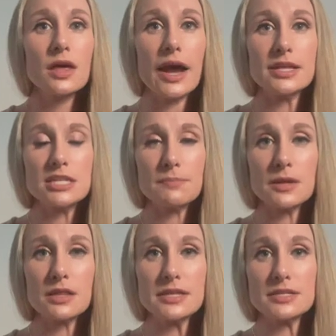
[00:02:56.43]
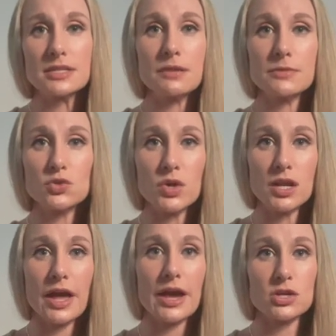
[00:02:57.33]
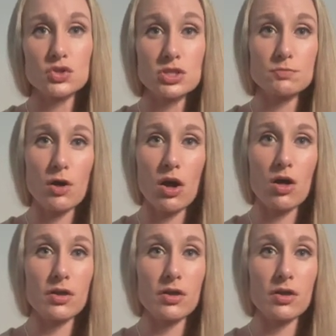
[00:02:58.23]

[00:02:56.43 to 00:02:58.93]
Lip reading: I typically sit between an extra small